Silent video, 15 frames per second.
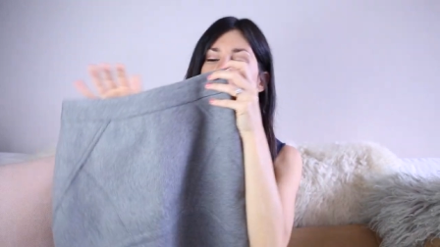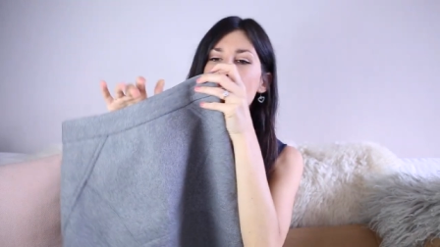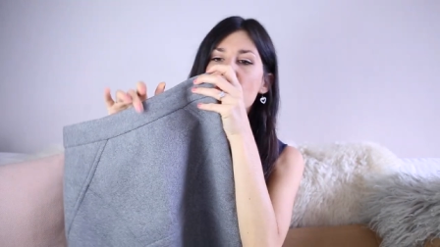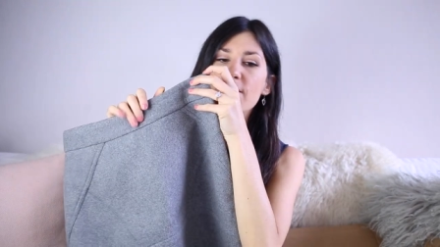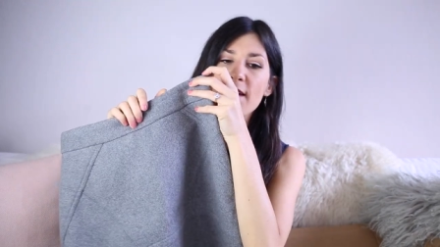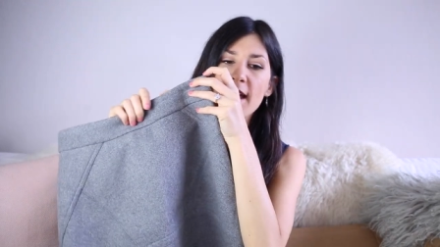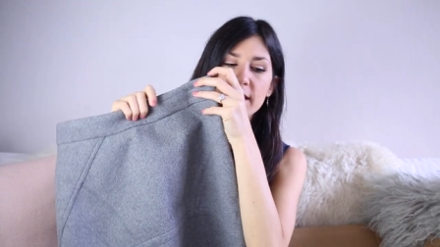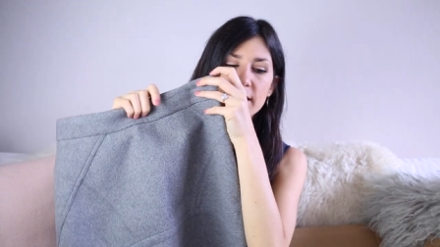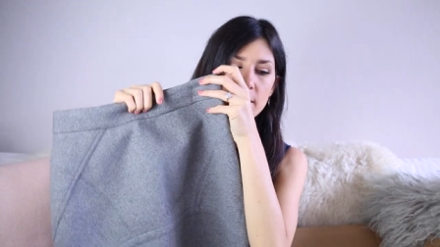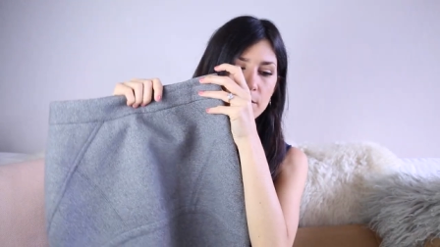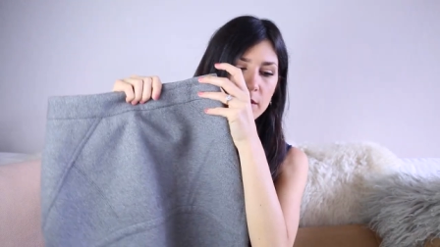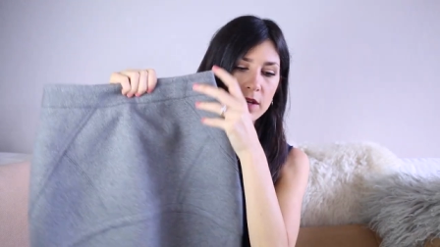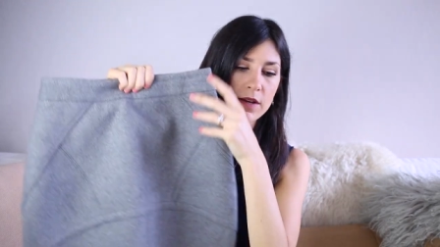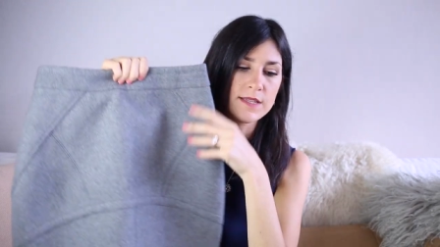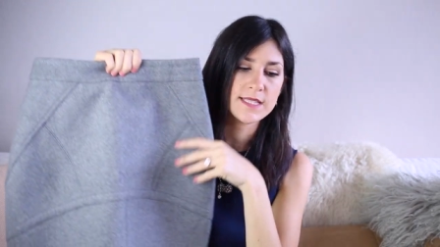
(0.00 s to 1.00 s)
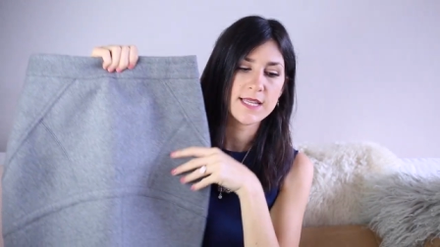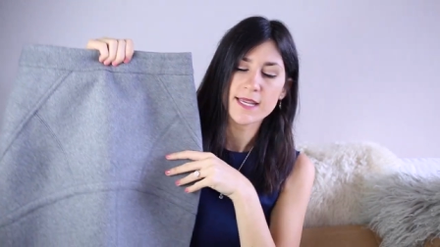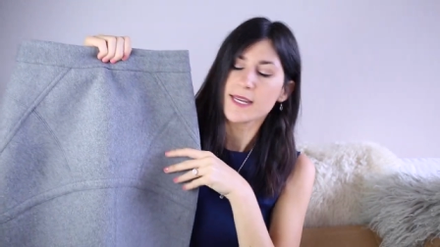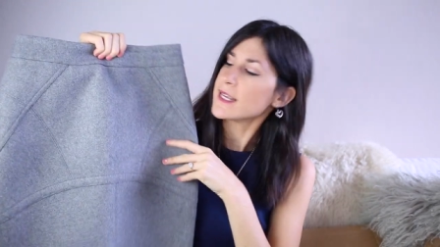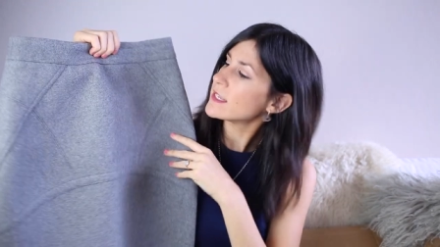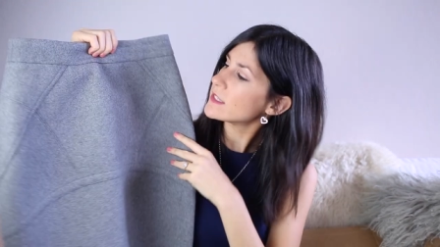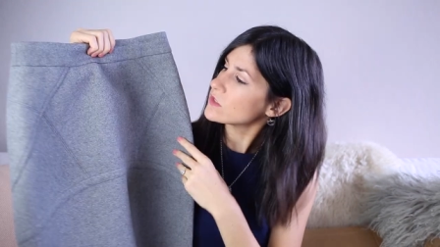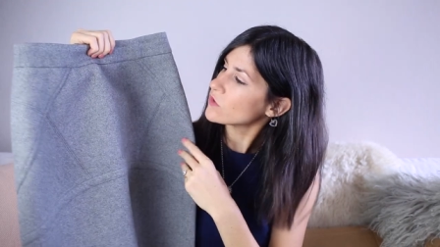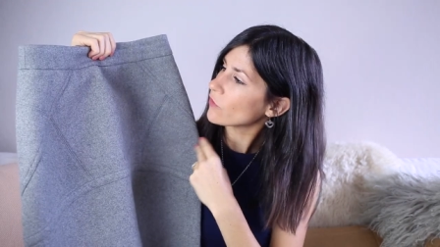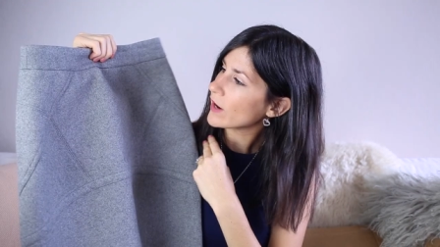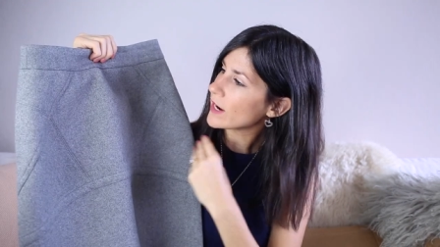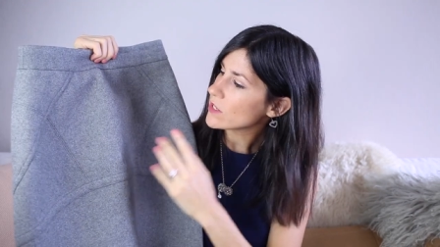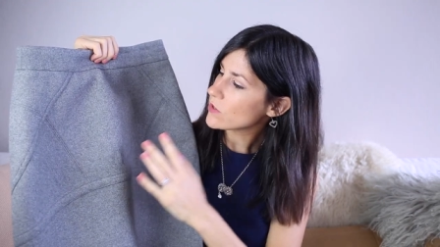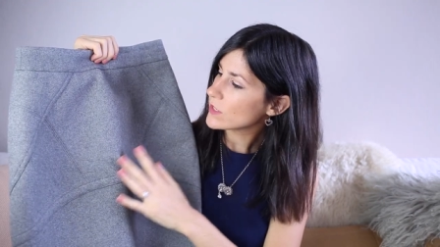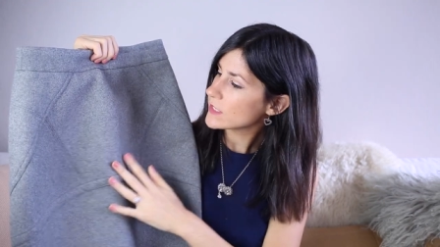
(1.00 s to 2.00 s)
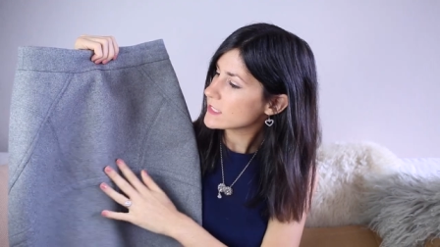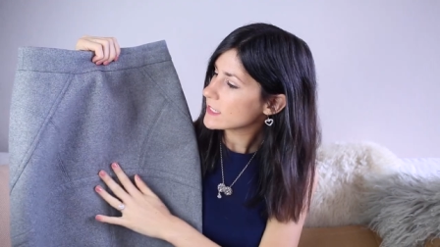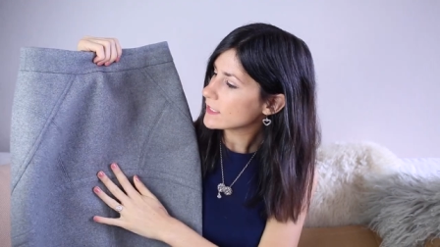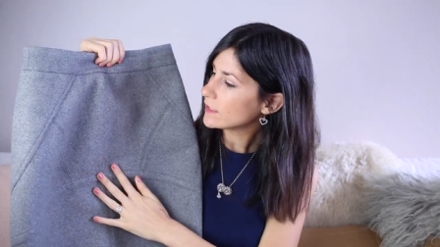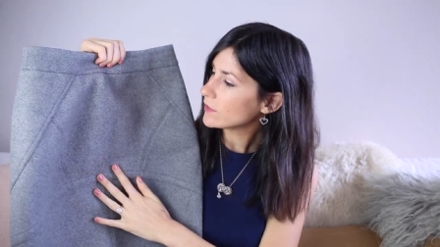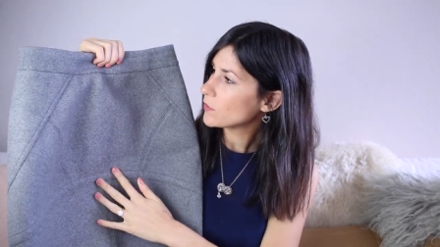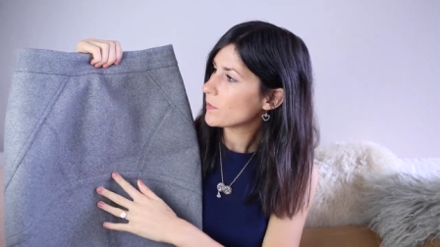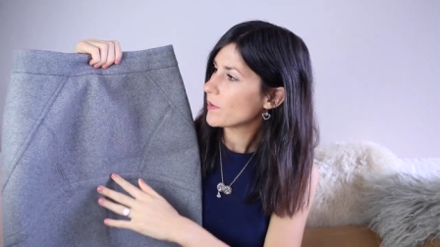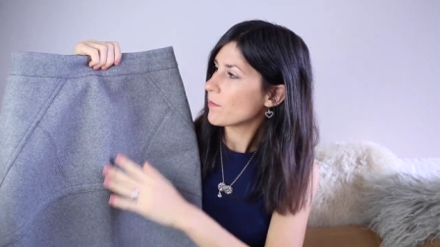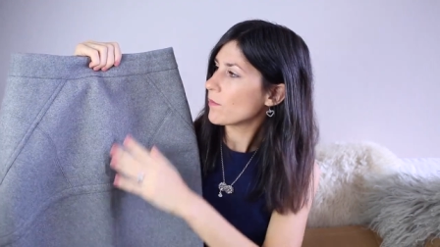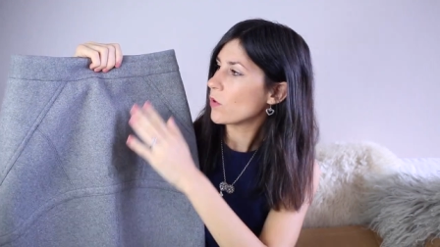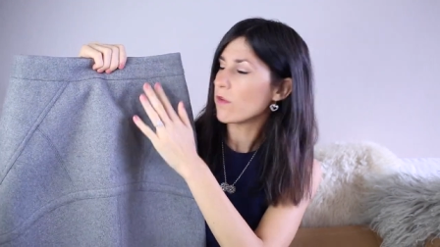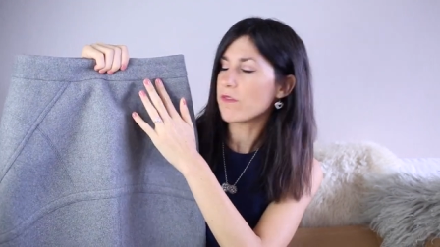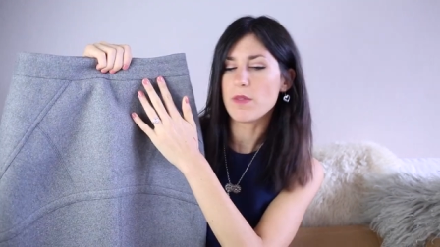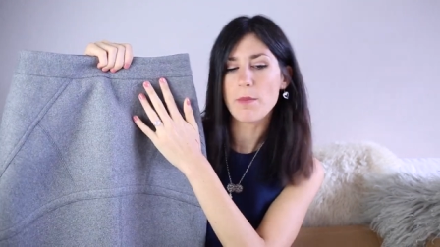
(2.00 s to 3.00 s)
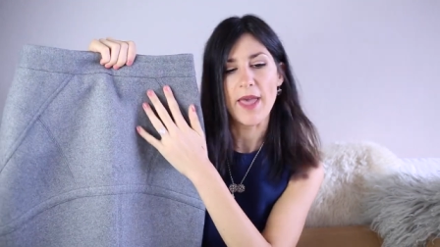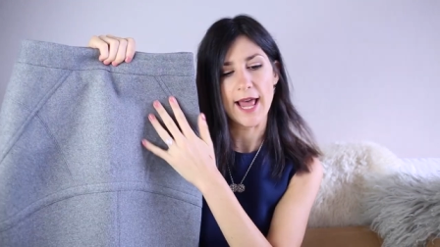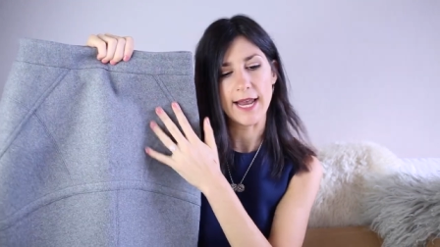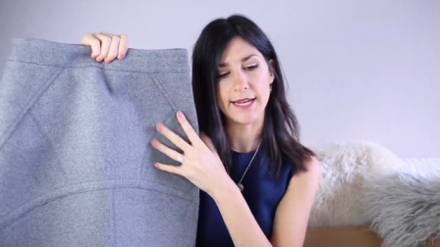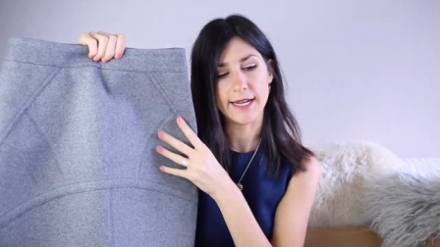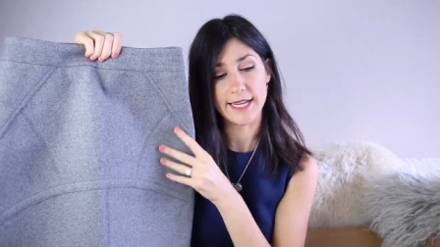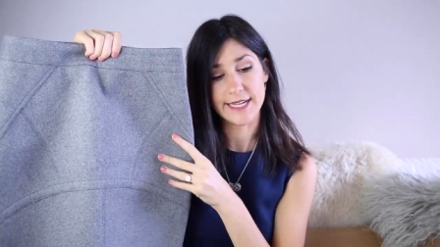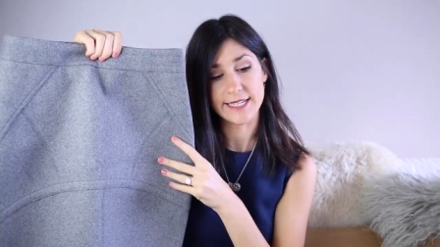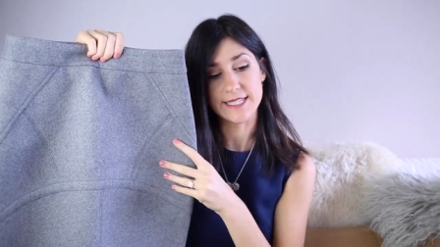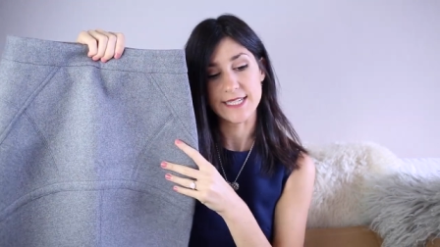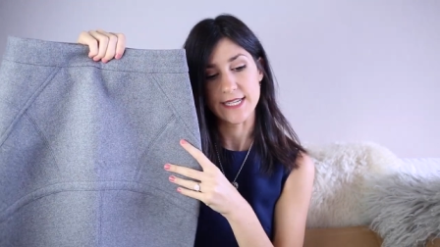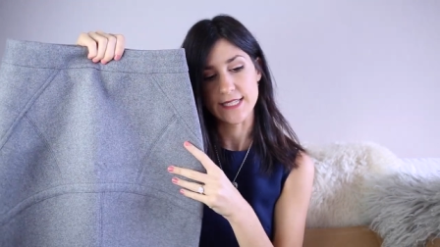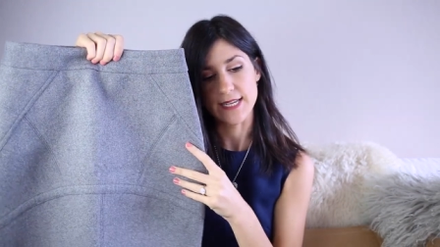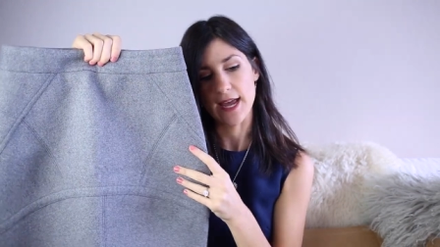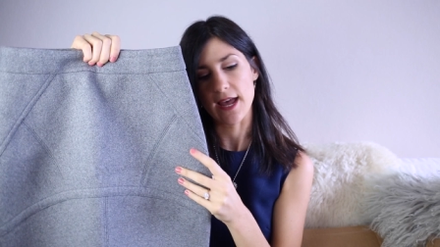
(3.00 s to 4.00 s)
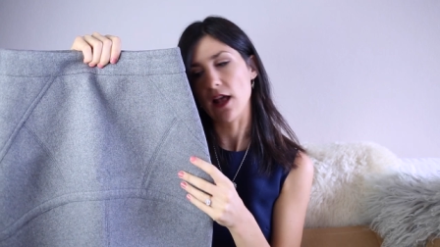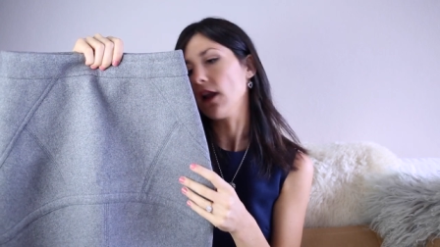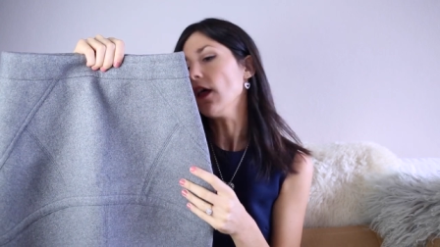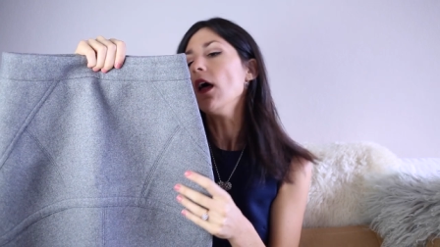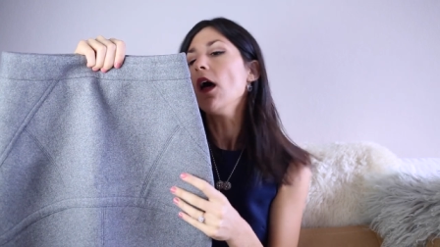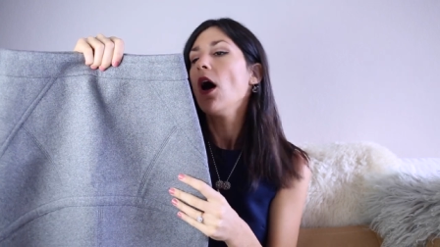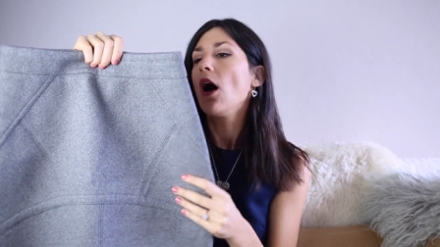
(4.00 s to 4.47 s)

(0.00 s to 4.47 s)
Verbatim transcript: love the fact that because it is grey, you can see a little bit more of the paneling detail